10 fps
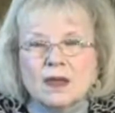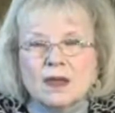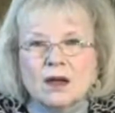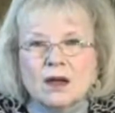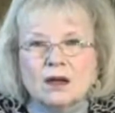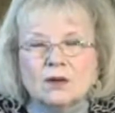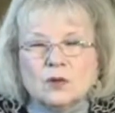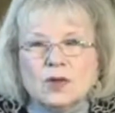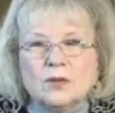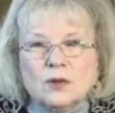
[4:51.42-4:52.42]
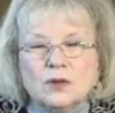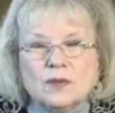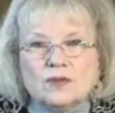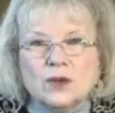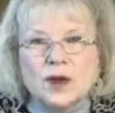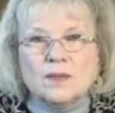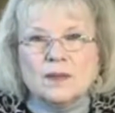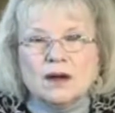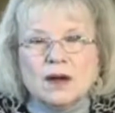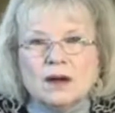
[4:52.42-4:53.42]
uh, we move
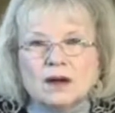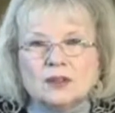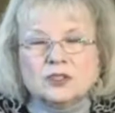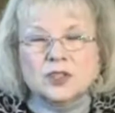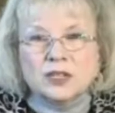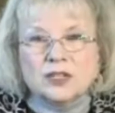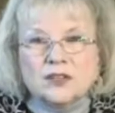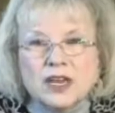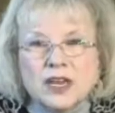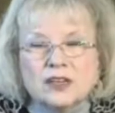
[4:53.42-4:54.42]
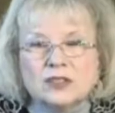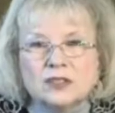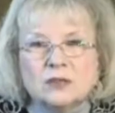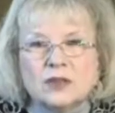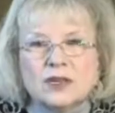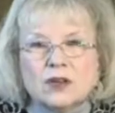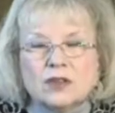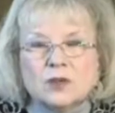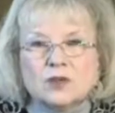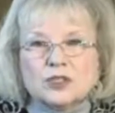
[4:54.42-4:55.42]
from uh, justification, we know
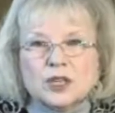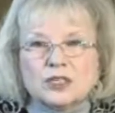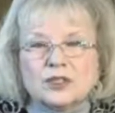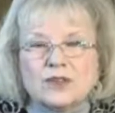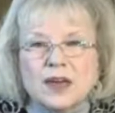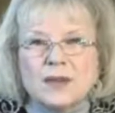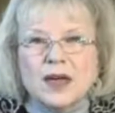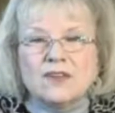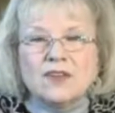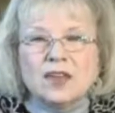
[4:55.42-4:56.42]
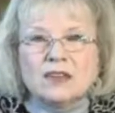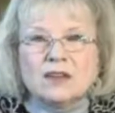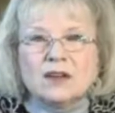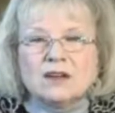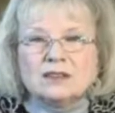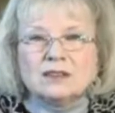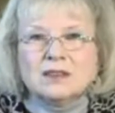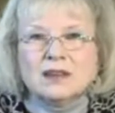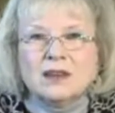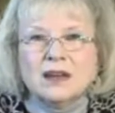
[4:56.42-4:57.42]
that we're justified by faith alone,
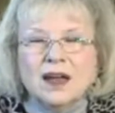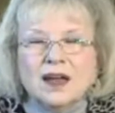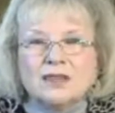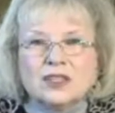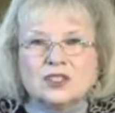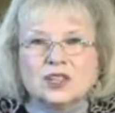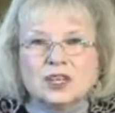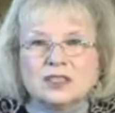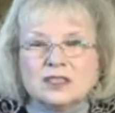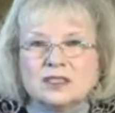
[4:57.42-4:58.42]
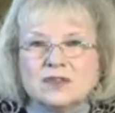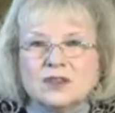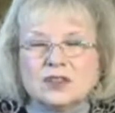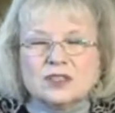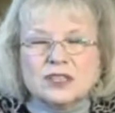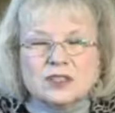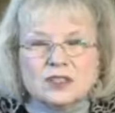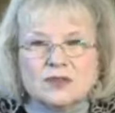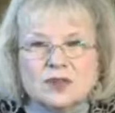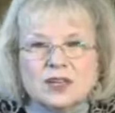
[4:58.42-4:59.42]
and that's just as if our
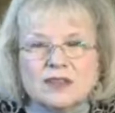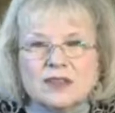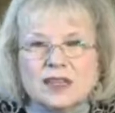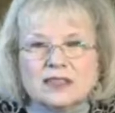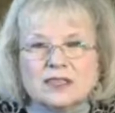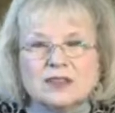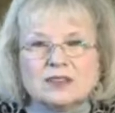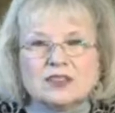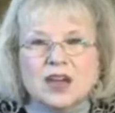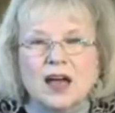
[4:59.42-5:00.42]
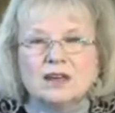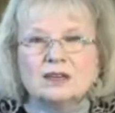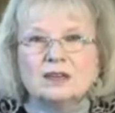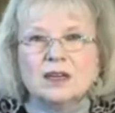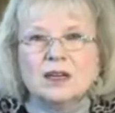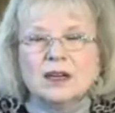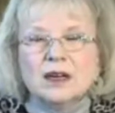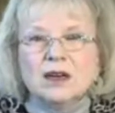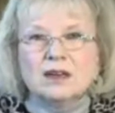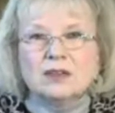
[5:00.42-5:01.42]
sins are forgiven. That's a little child's
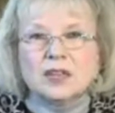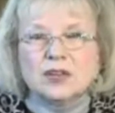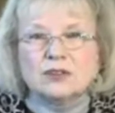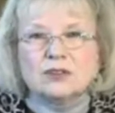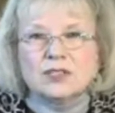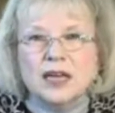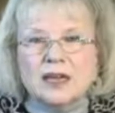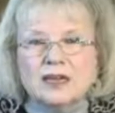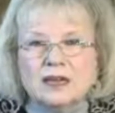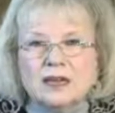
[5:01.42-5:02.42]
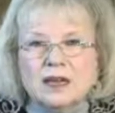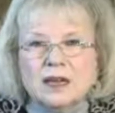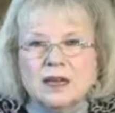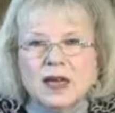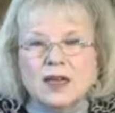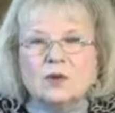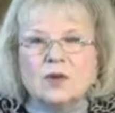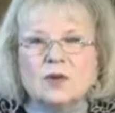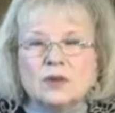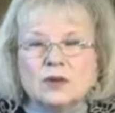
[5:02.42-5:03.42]
understanding. And
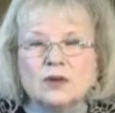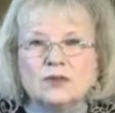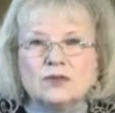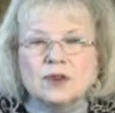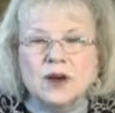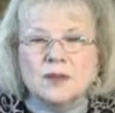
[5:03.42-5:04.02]
we move from